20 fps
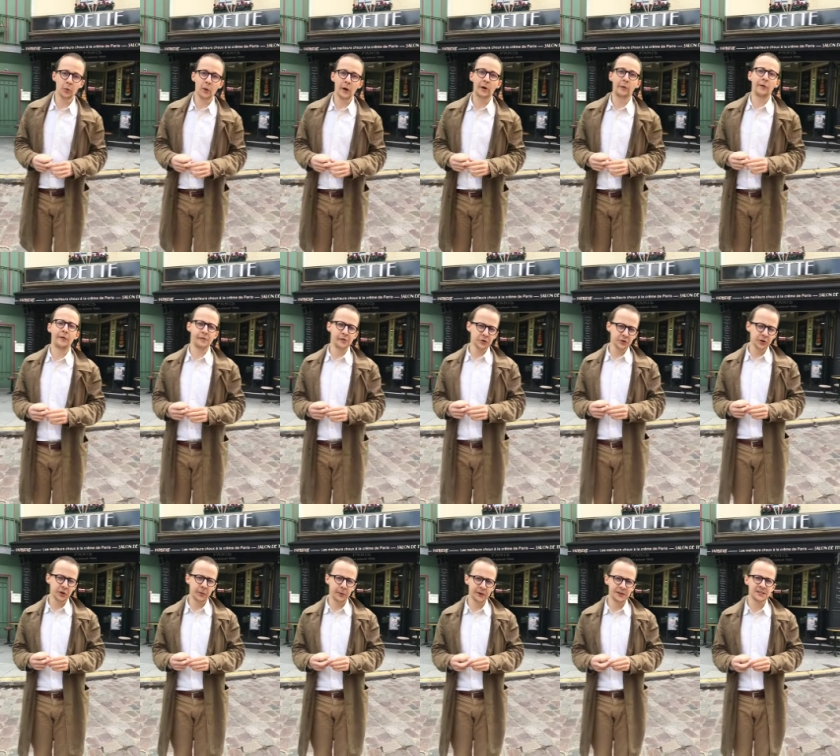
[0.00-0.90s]
where
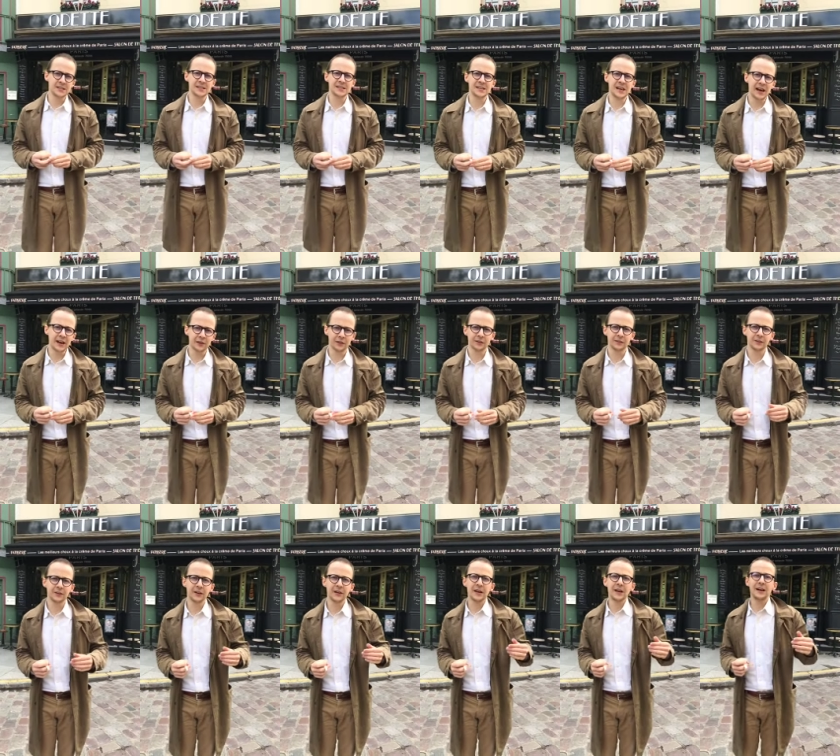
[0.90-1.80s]
revolutionaries
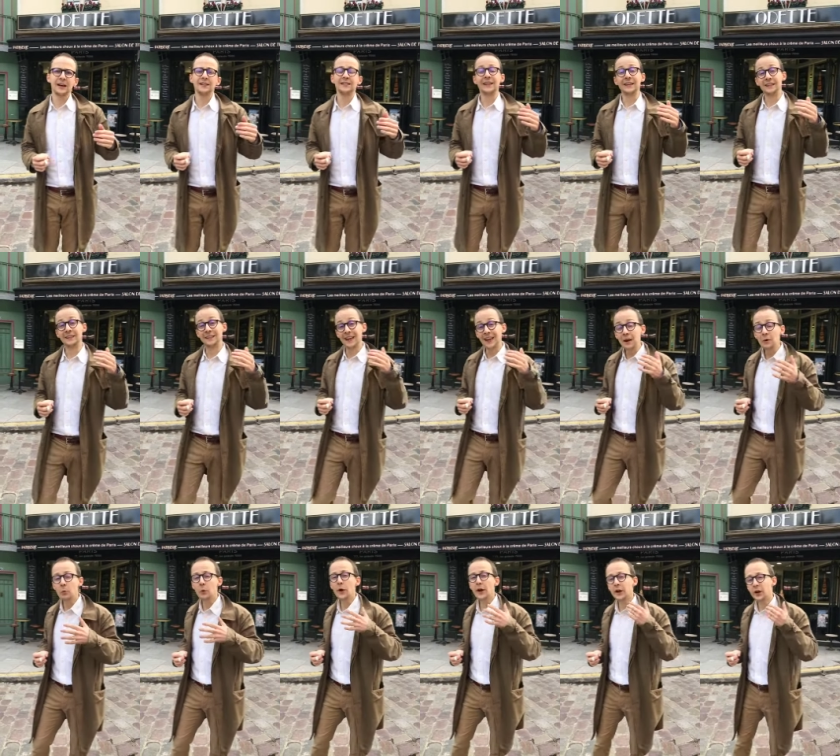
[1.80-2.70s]
decided that they
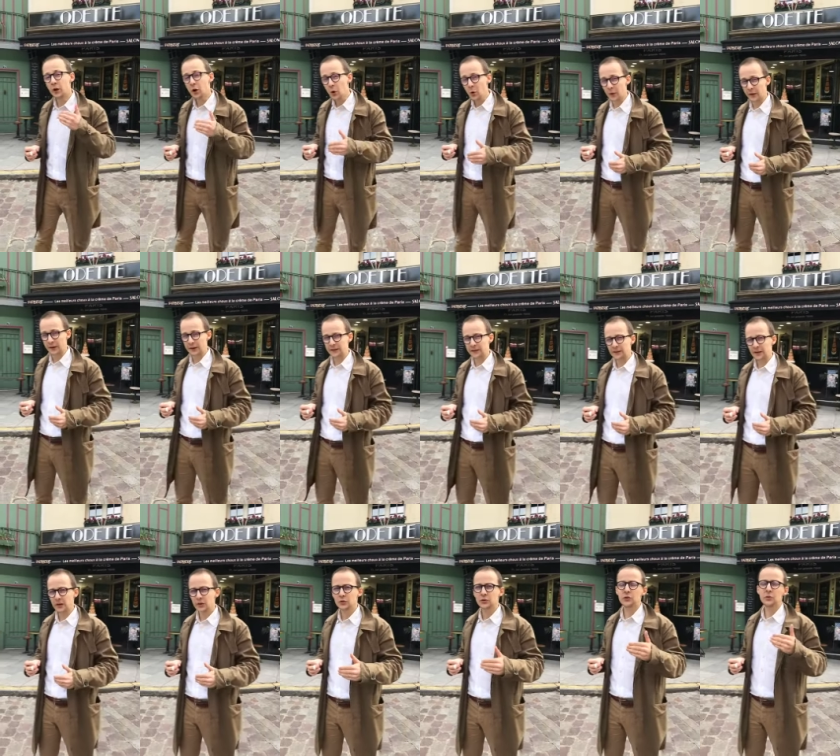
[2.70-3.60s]
were going
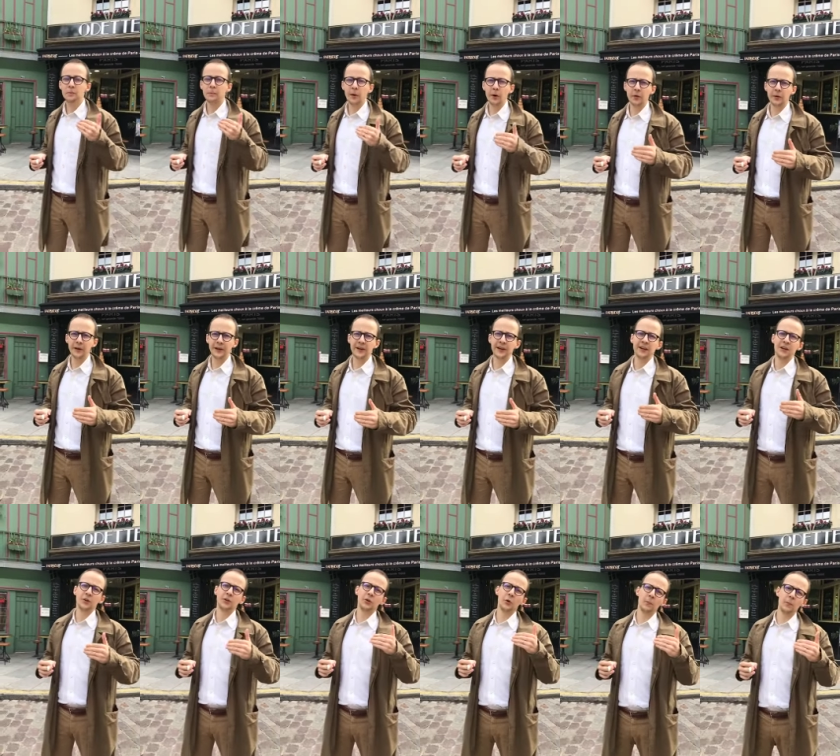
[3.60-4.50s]
to bury
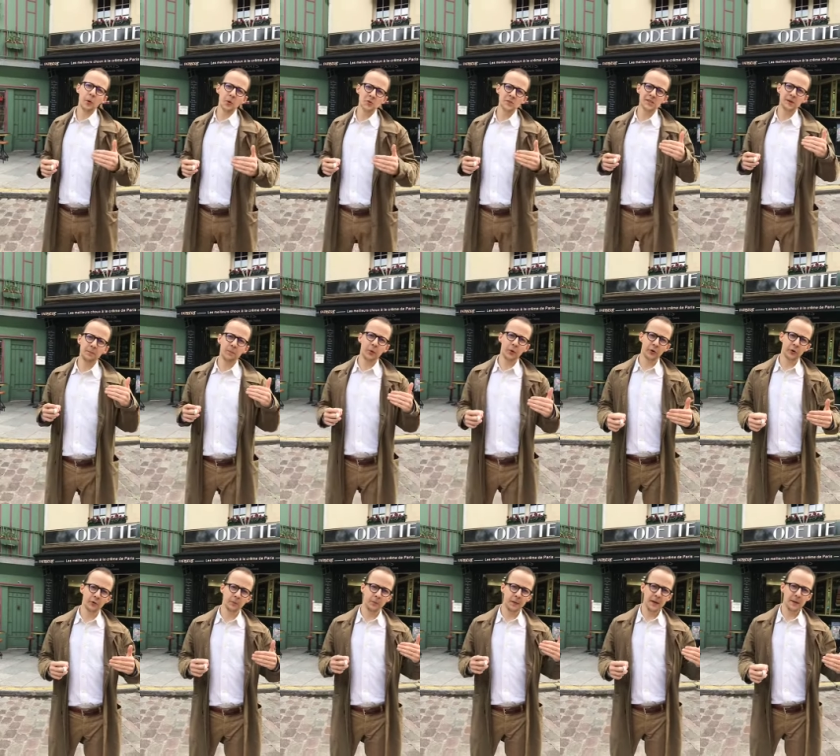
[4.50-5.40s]
the most
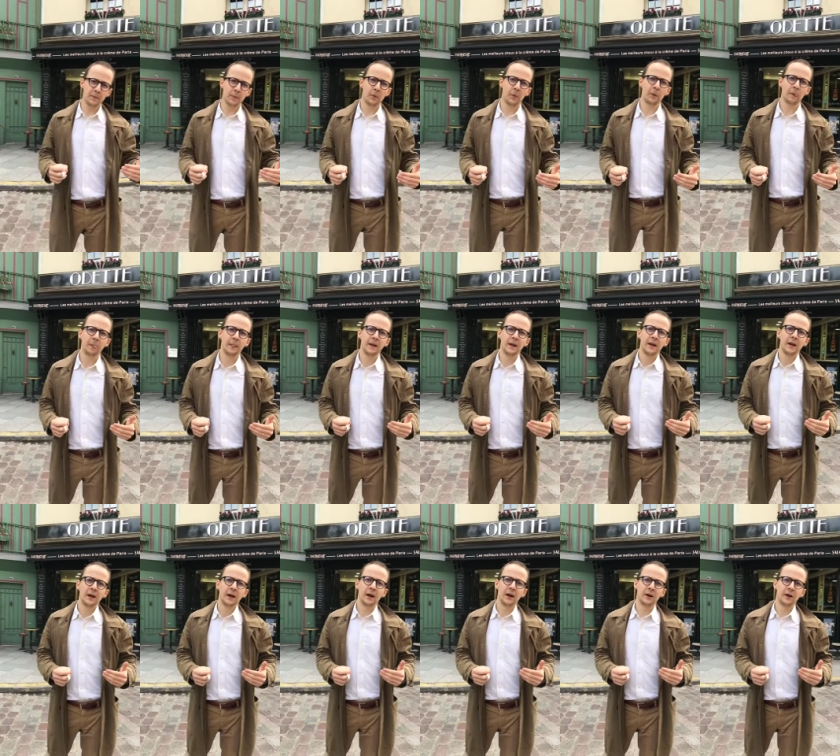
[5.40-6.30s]
important people
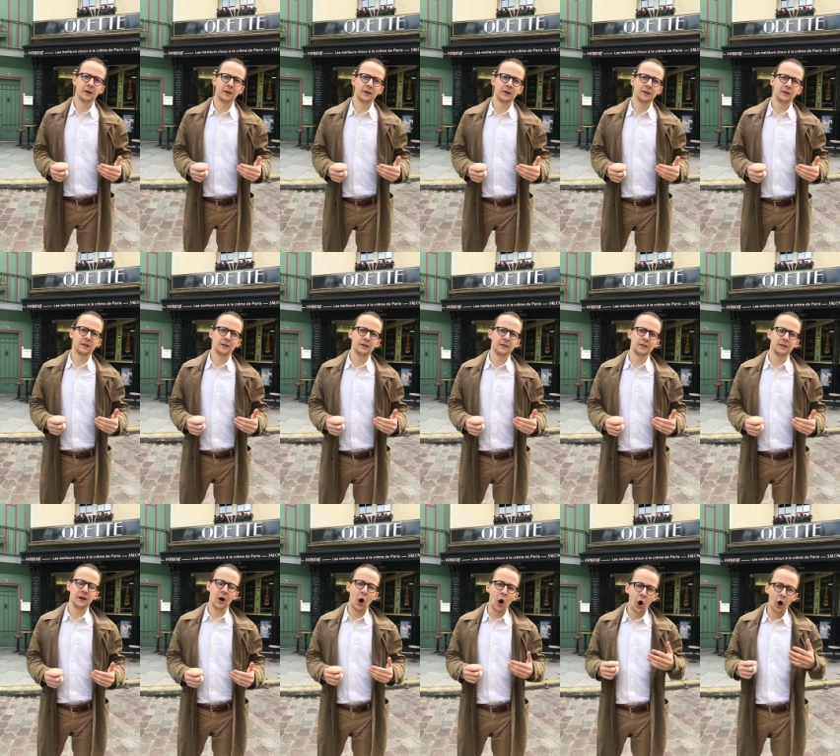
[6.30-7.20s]
uh,
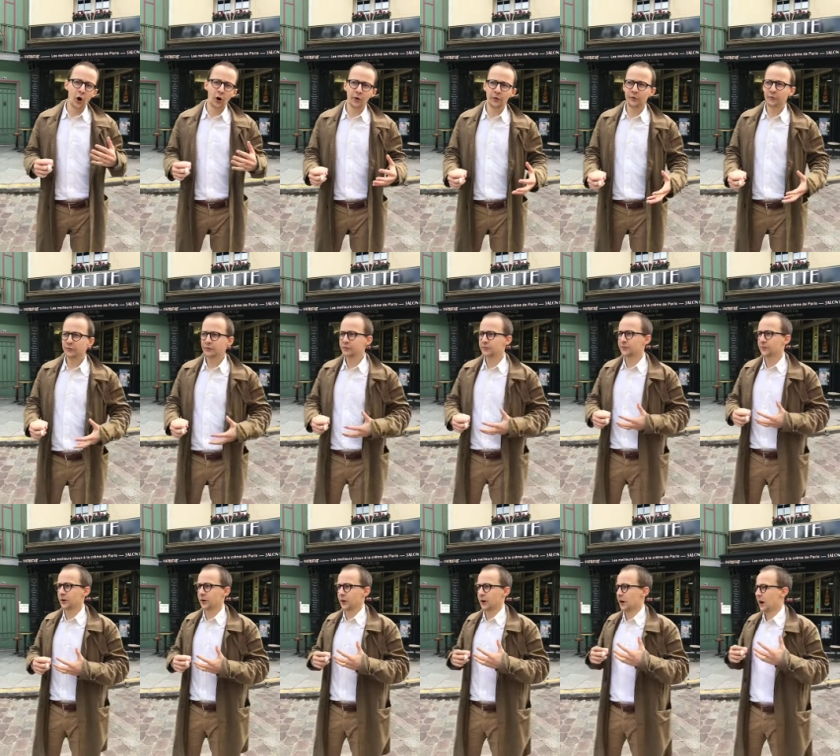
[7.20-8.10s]
of
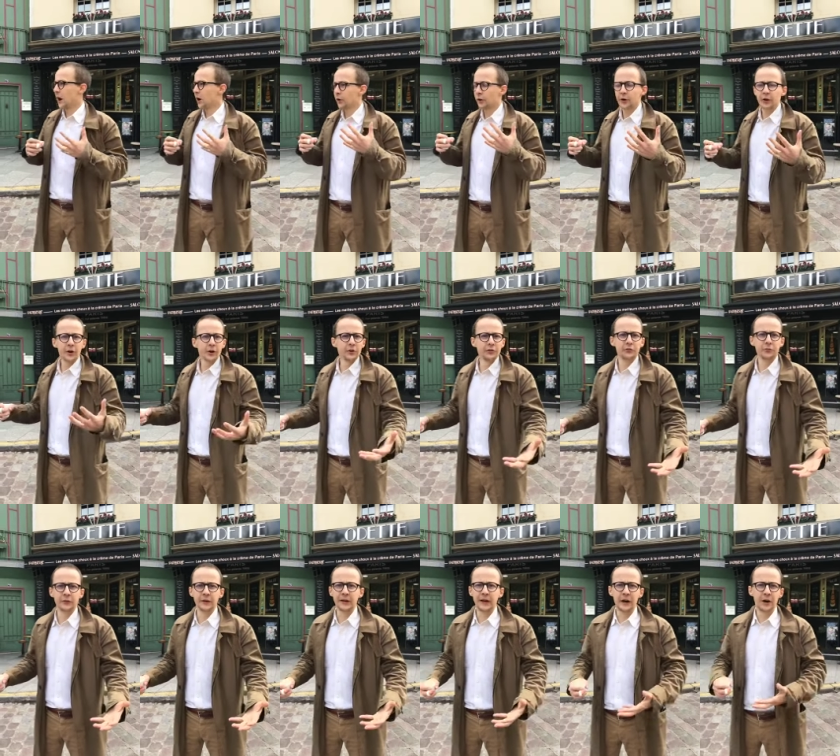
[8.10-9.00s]
uh, our
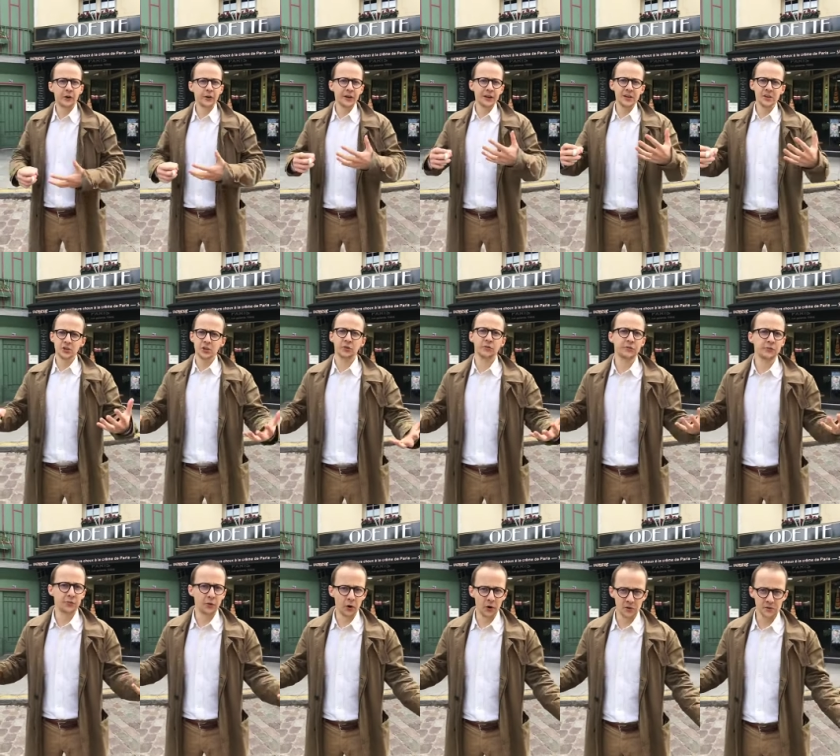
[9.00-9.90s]
country, our nation,
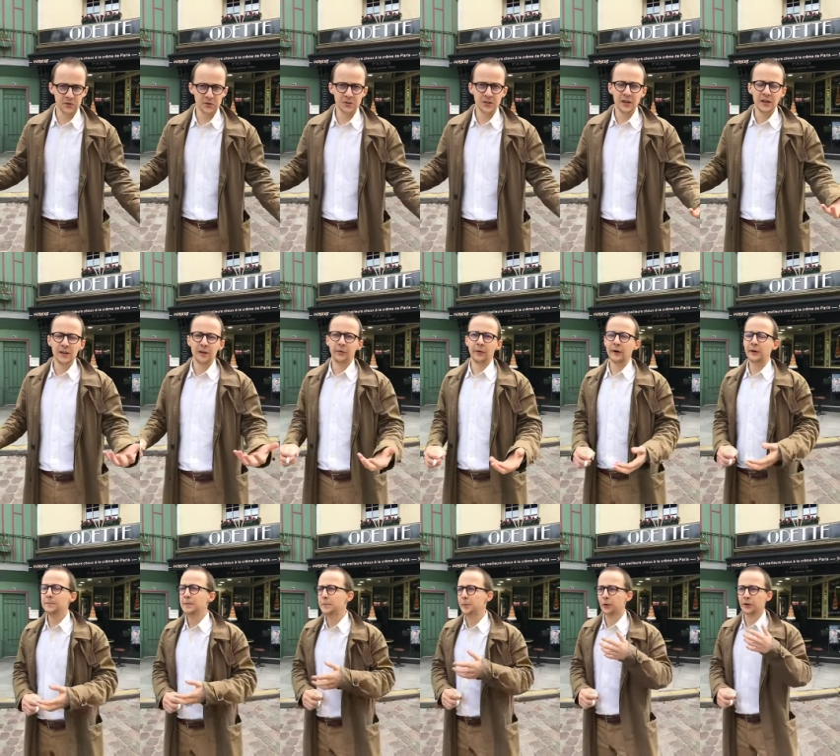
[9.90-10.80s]
France,
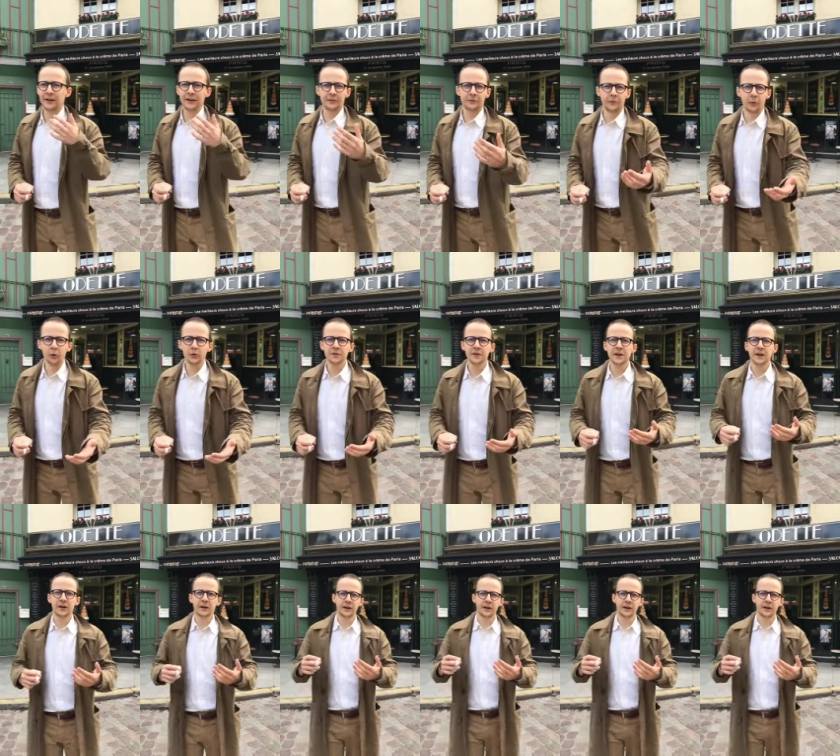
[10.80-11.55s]
right? People like Voltaire,